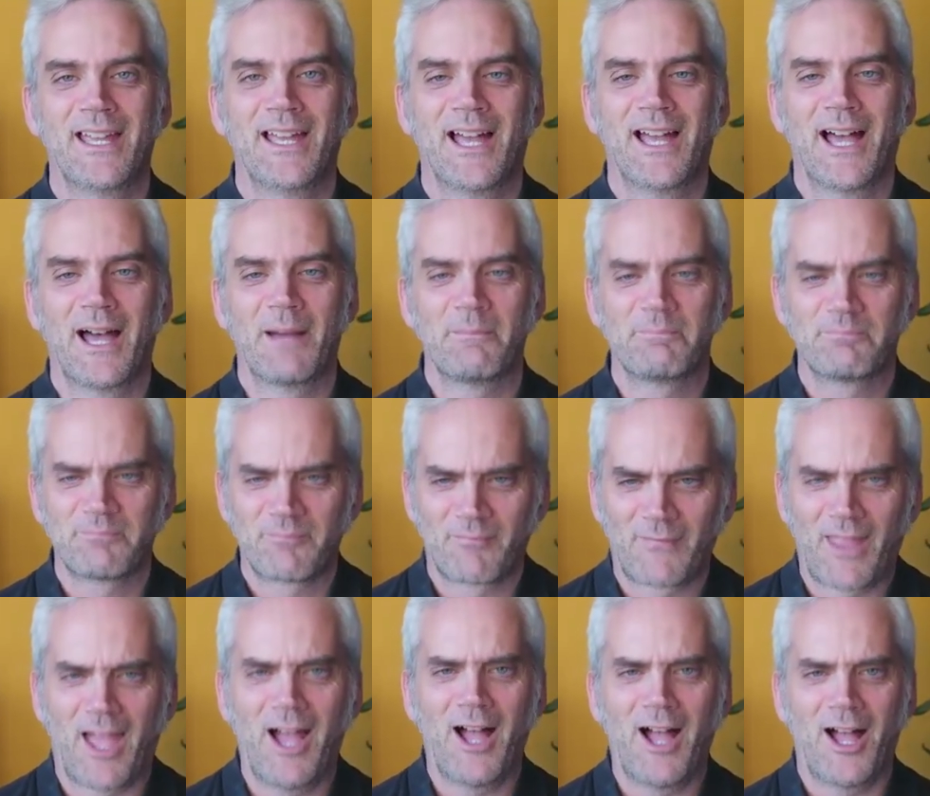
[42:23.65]

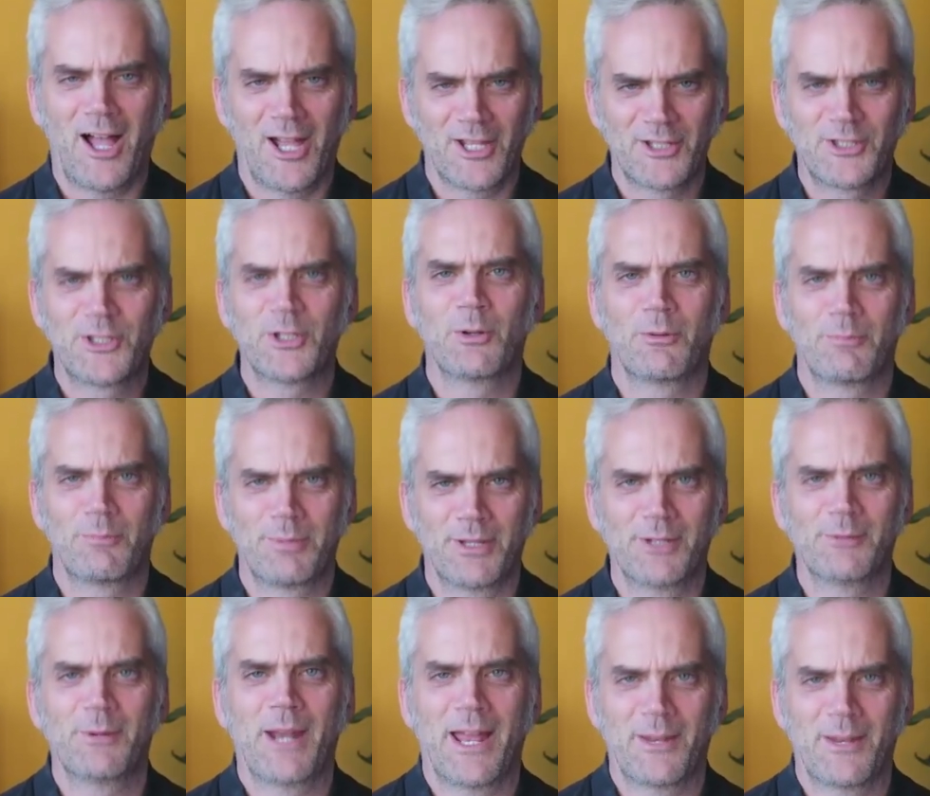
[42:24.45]
I too have
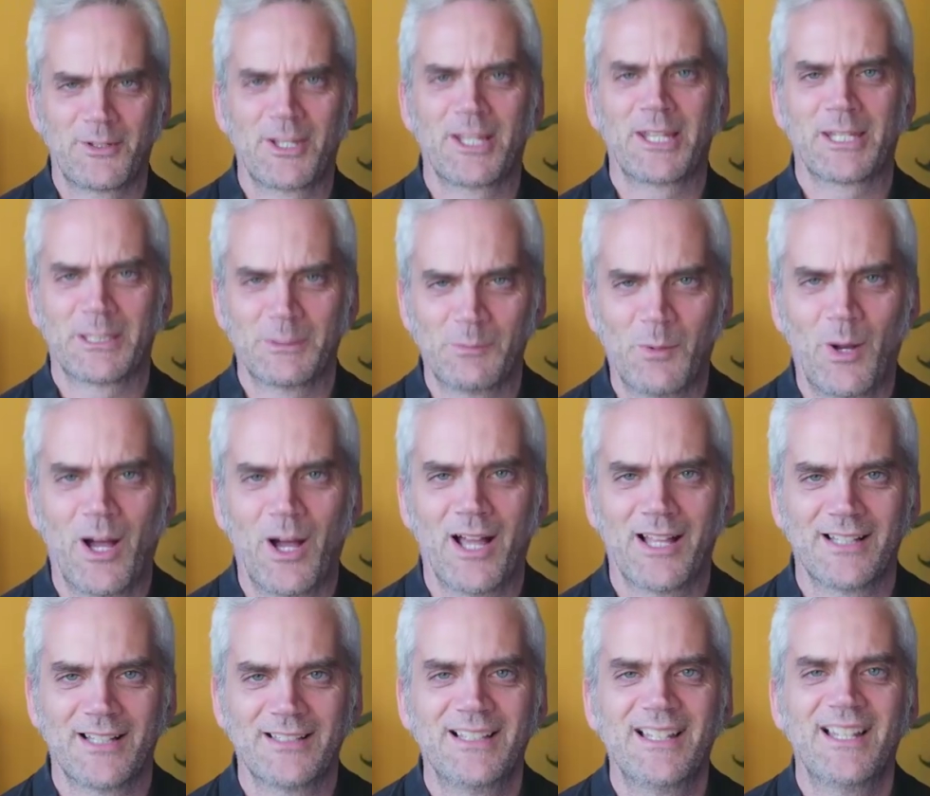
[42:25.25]
been around a little
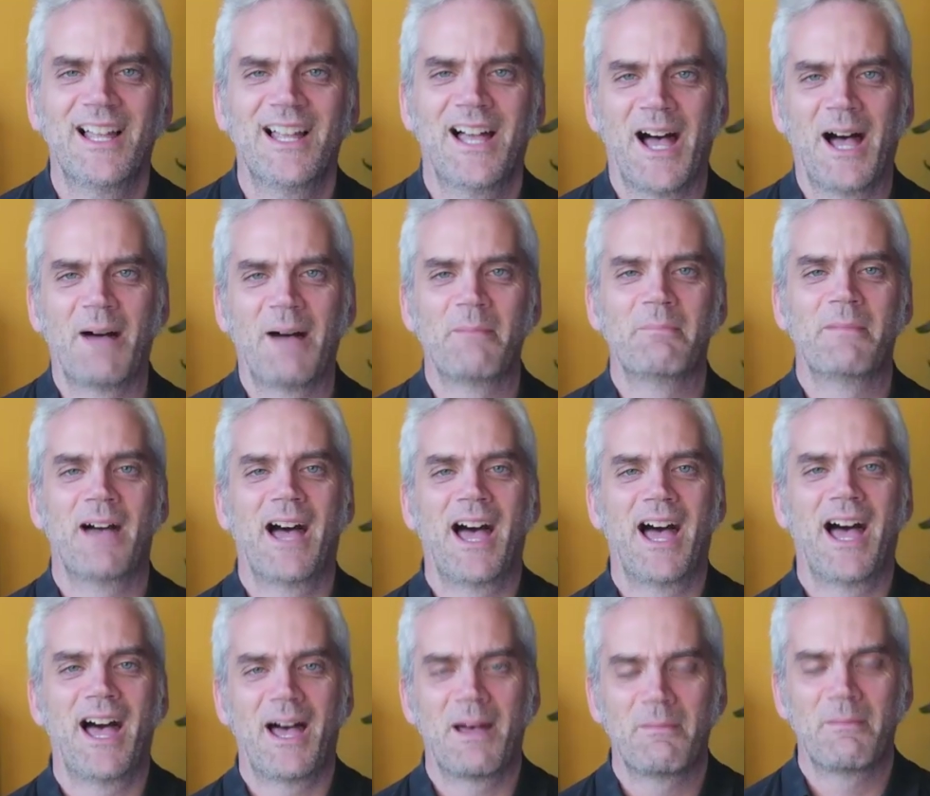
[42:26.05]
while,
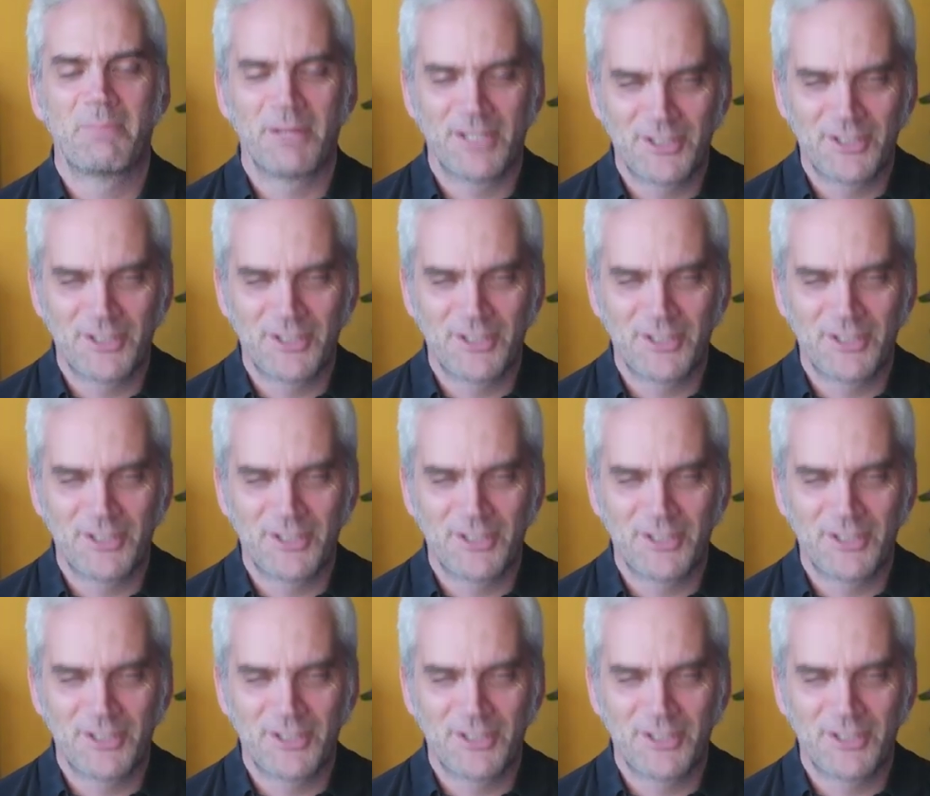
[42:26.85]
but